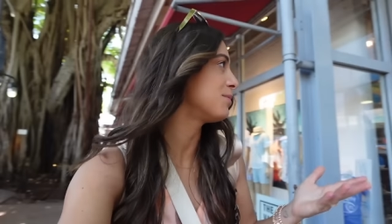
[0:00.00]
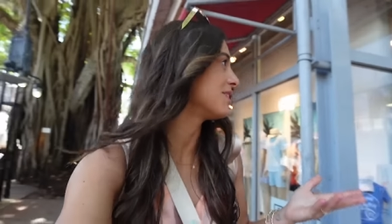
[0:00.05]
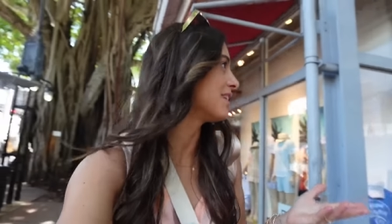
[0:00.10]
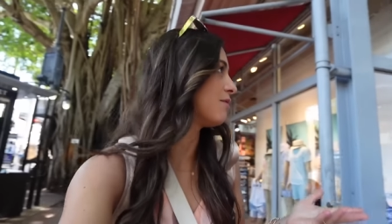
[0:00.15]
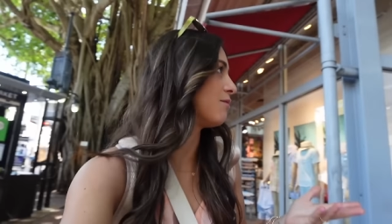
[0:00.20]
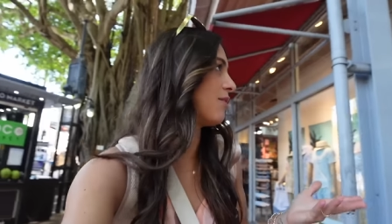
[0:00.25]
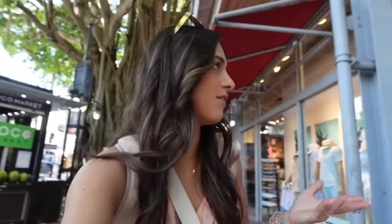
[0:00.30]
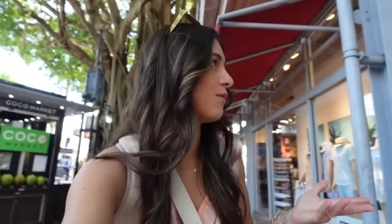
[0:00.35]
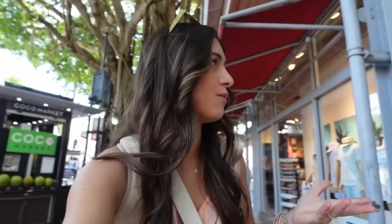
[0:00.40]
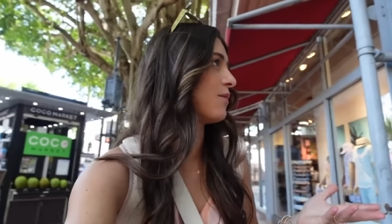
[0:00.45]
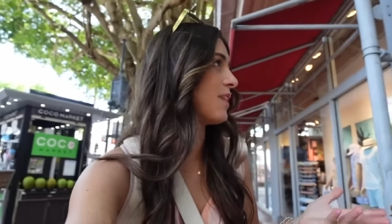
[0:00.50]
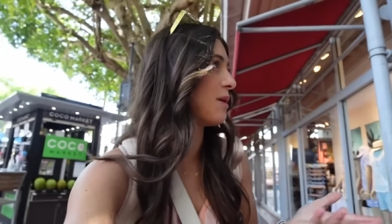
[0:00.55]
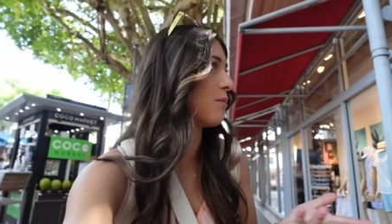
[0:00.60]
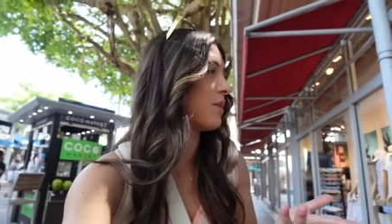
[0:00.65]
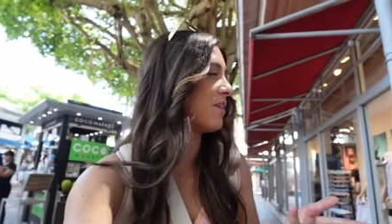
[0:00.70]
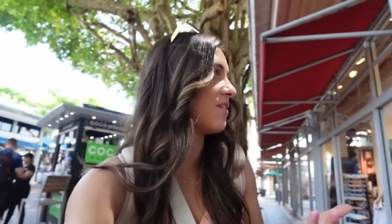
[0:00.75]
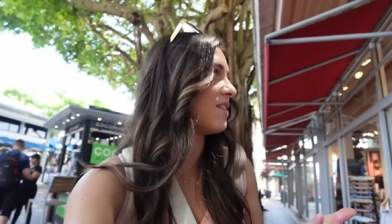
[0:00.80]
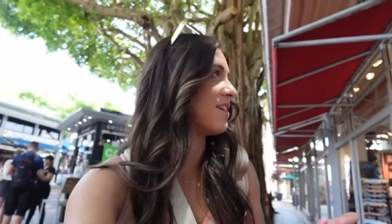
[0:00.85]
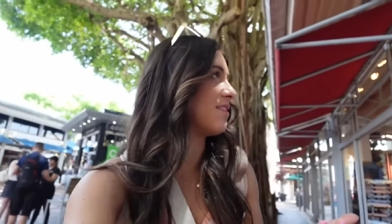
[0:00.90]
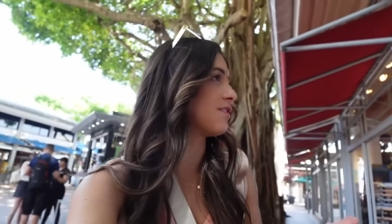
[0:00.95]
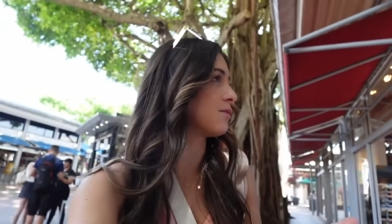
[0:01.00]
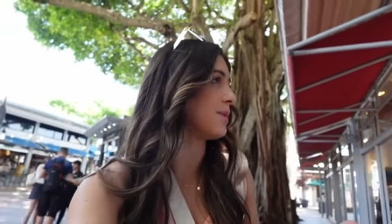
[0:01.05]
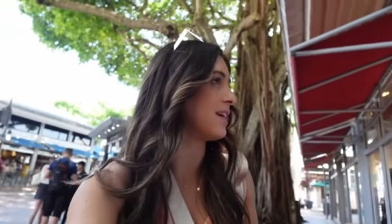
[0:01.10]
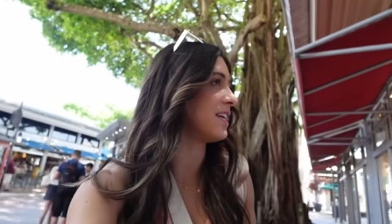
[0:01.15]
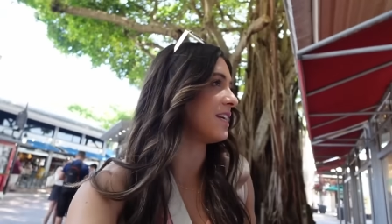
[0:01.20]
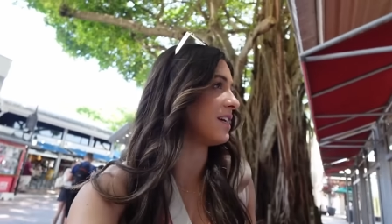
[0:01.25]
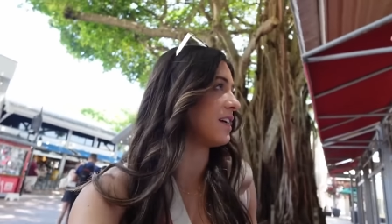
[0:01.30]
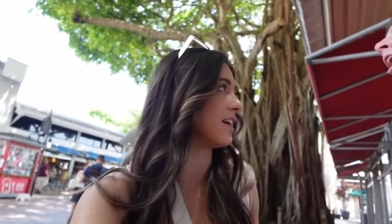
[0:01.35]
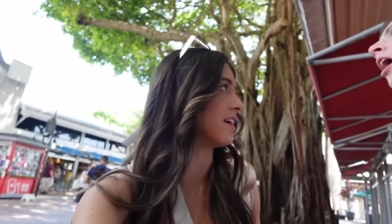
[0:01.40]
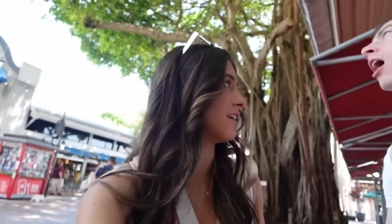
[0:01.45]
believe that we've never
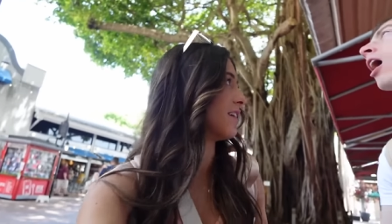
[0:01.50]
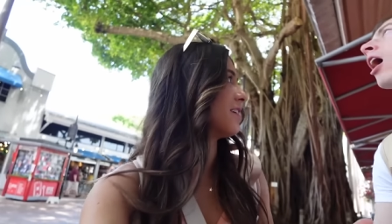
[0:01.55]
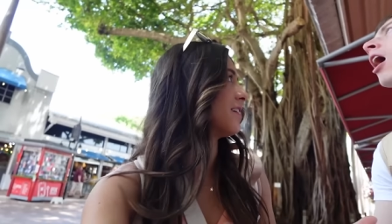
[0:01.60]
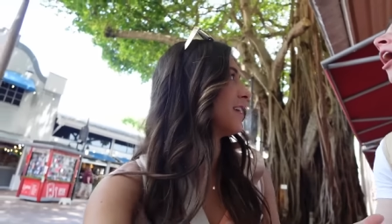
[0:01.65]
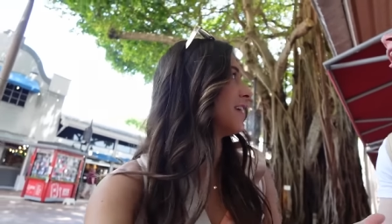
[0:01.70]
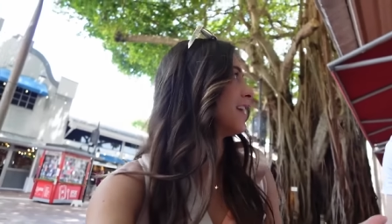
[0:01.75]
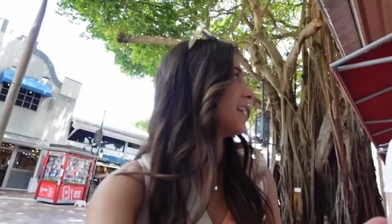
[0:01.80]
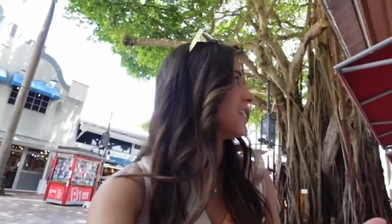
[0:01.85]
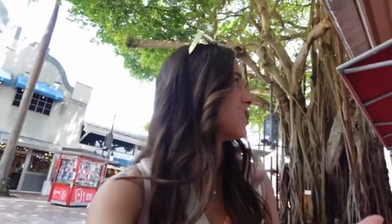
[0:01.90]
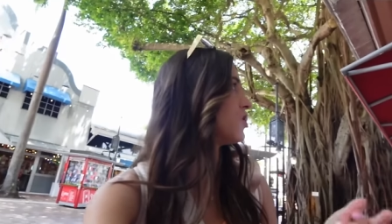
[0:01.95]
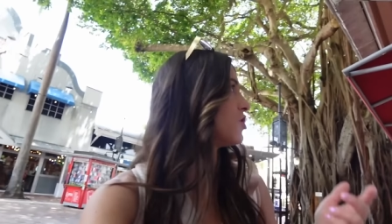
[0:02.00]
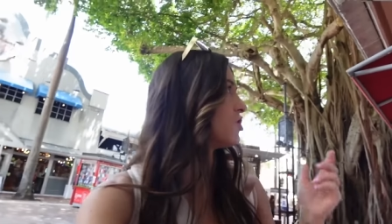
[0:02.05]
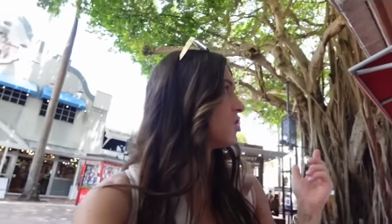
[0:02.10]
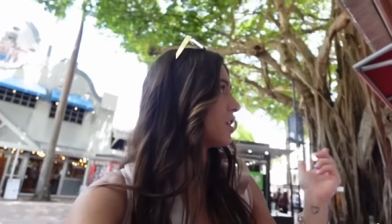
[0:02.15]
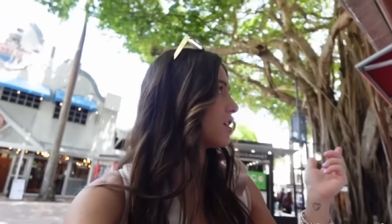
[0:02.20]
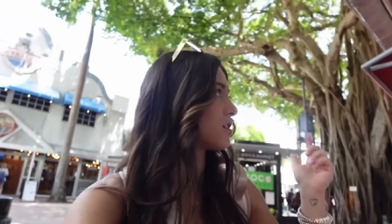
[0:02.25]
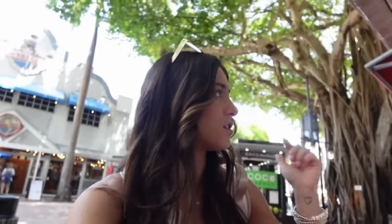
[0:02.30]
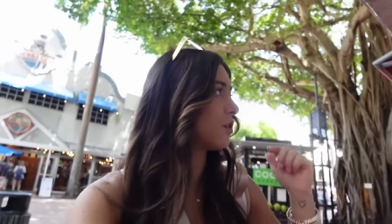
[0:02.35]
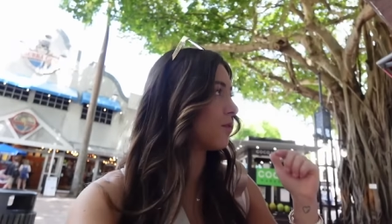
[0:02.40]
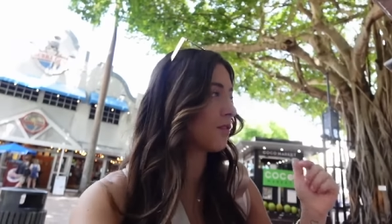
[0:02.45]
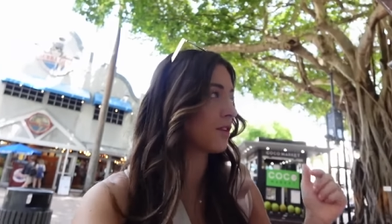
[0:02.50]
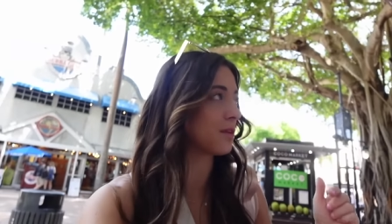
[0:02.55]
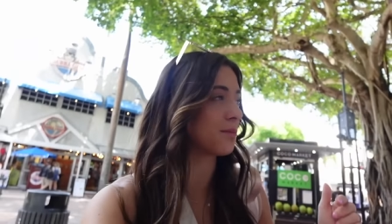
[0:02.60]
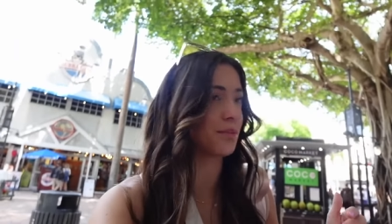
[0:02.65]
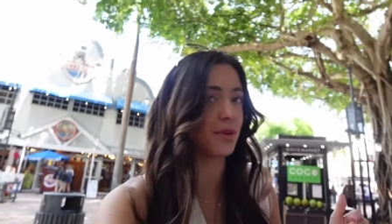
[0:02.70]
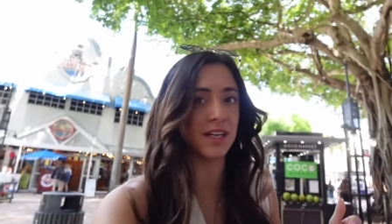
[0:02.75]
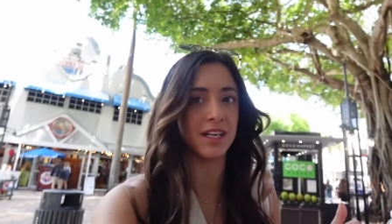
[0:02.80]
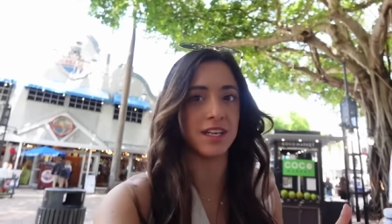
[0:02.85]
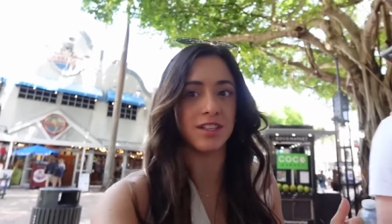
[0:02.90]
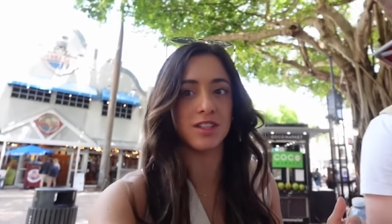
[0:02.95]
been here and it's just over the
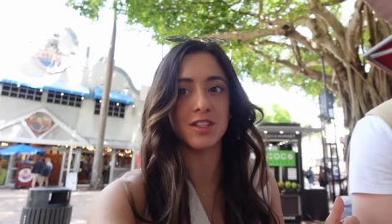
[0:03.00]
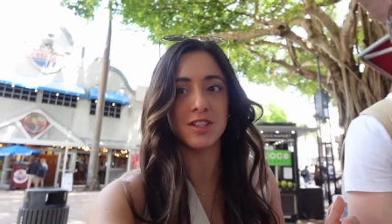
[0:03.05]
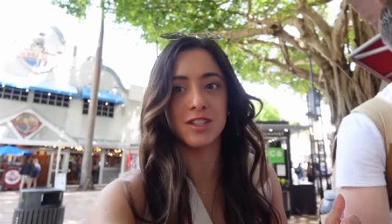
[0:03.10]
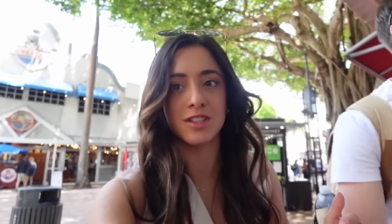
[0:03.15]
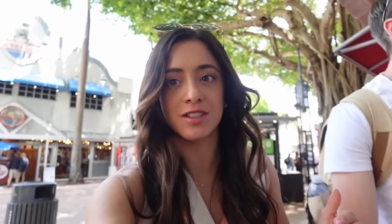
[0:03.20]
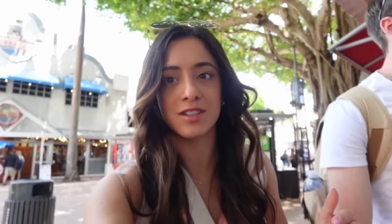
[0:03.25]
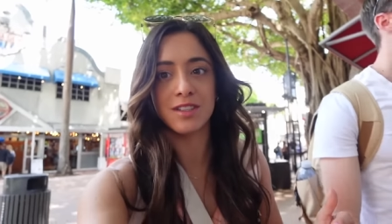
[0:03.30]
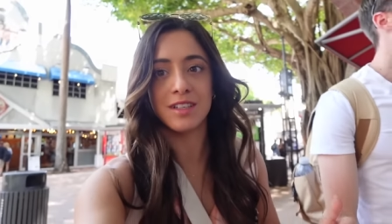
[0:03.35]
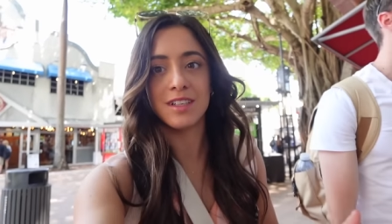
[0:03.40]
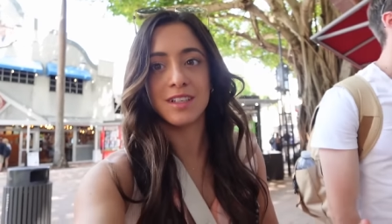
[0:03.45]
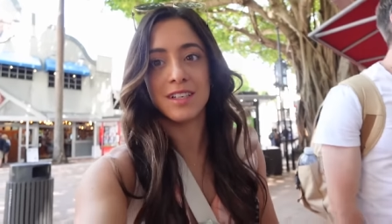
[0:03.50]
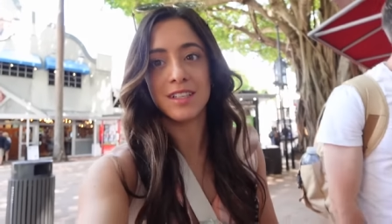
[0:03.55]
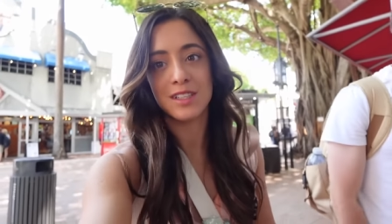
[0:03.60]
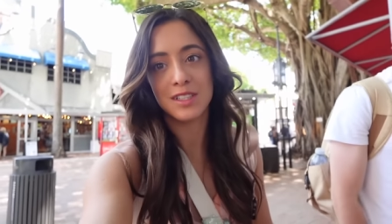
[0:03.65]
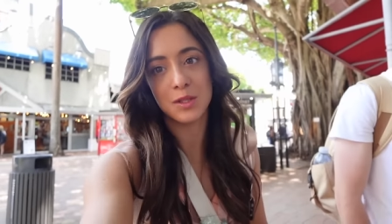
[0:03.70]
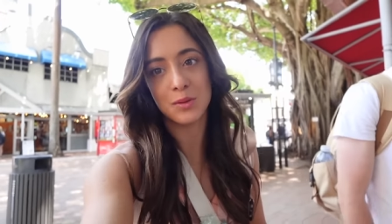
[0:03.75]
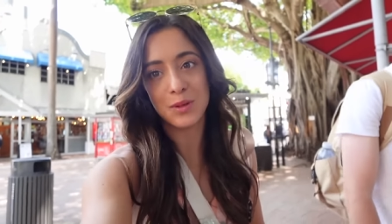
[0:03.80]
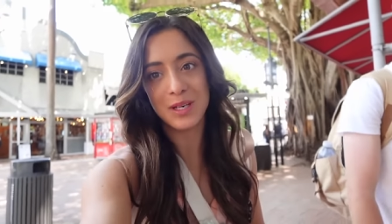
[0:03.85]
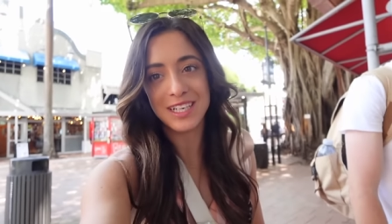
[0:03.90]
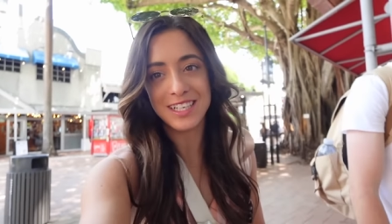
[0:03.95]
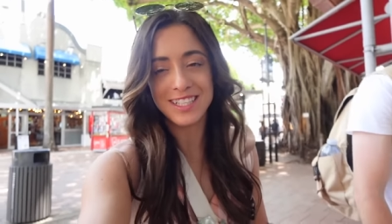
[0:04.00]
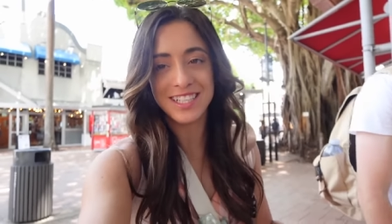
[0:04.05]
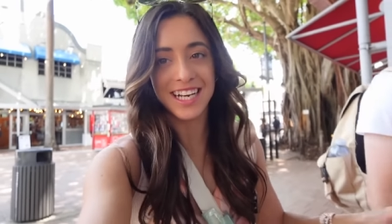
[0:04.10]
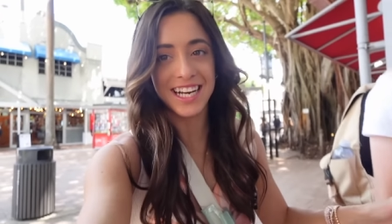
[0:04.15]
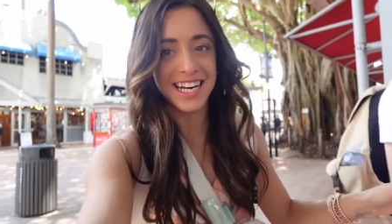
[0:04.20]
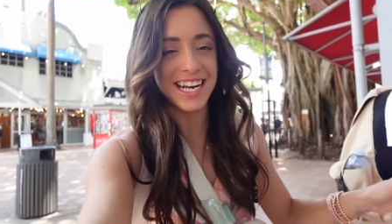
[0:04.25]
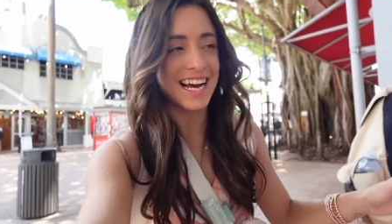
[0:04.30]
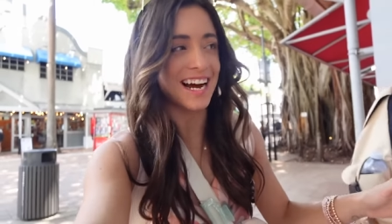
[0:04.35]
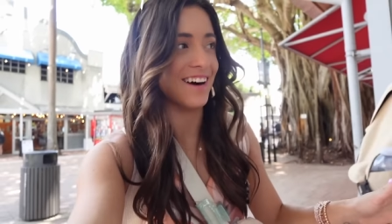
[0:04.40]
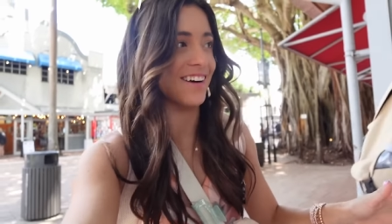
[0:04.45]
bridge. So we're gonna check
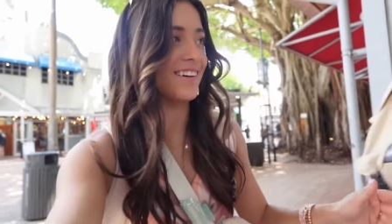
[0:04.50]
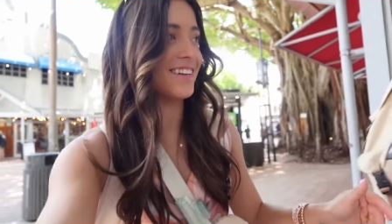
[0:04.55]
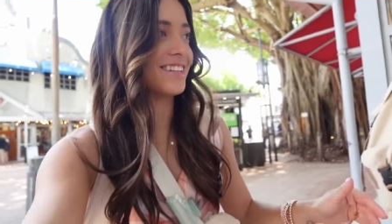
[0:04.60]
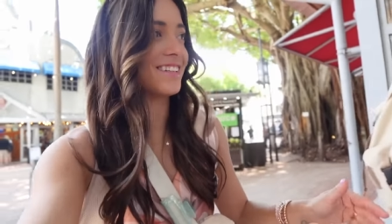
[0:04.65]
it out.